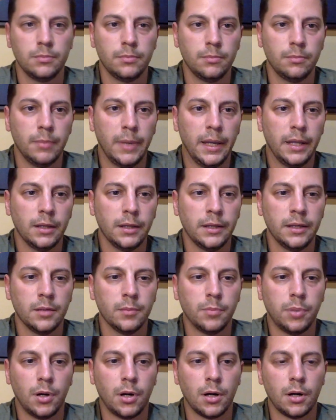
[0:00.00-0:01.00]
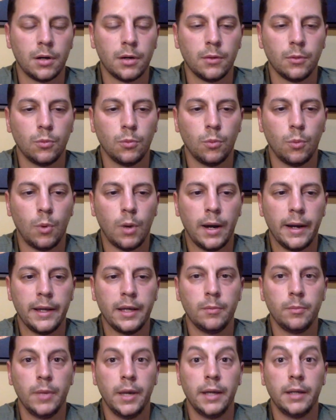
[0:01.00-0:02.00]
mainly in part why
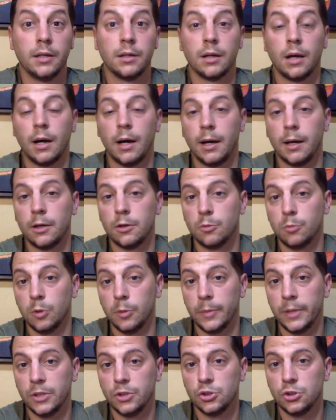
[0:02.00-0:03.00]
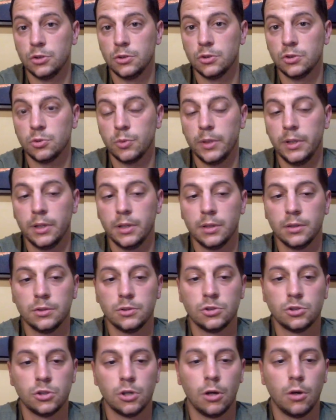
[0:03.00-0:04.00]
it made an honorable mention this week.
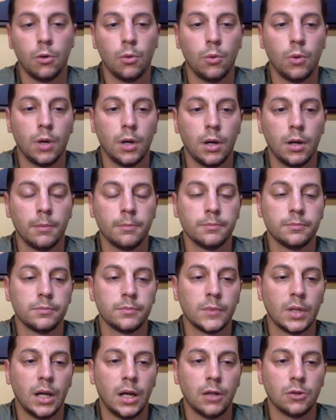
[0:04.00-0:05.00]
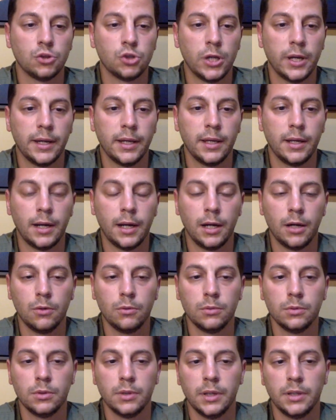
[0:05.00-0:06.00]
So I'll check it
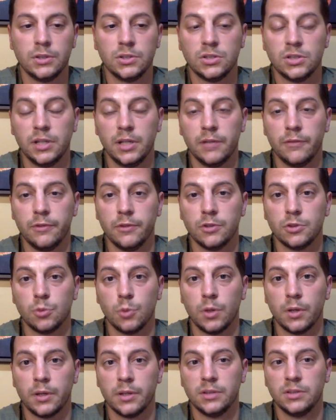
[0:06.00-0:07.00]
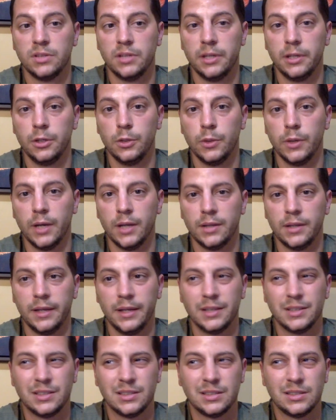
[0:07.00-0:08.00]
out and see if it's worth continuing. I think
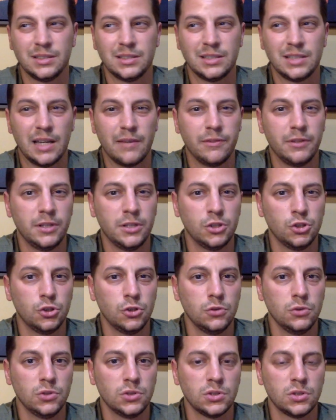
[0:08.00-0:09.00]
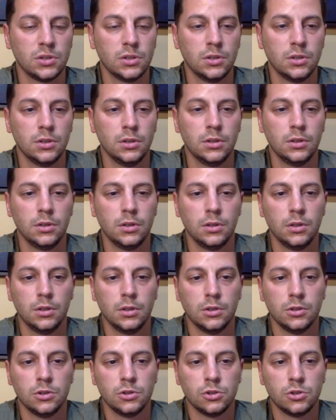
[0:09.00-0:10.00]
it's 7 issues,
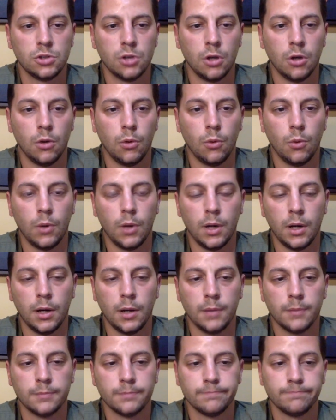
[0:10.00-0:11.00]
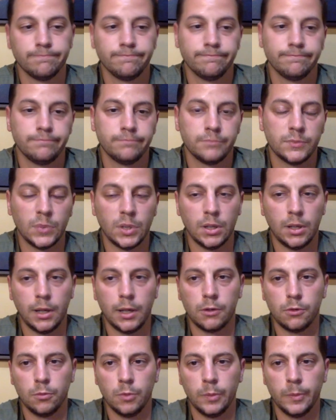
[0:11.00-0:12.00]
so
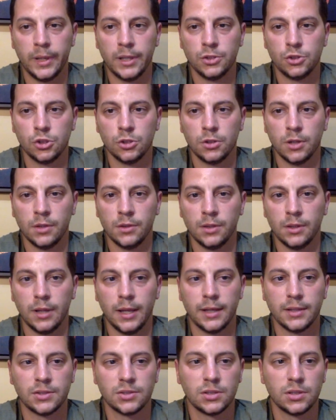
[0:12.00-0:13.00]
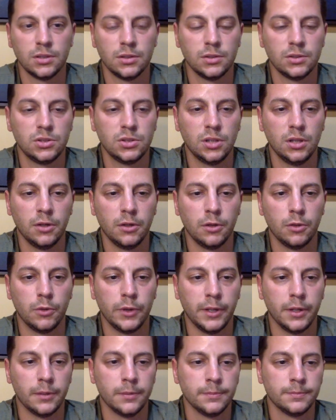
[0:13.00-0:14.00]
honorable mention nonetheless. Still a good
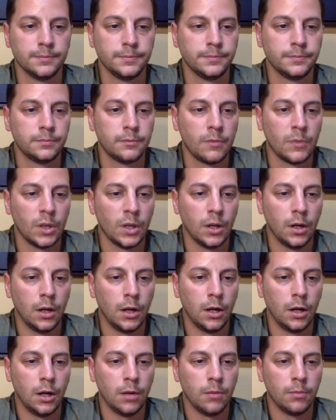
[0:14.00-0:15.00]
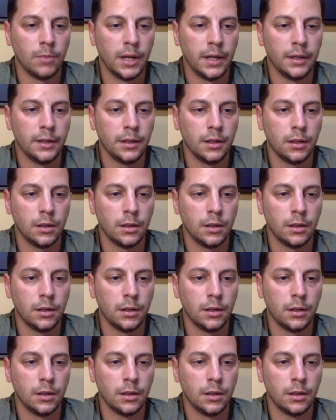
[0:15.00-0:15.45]
read. My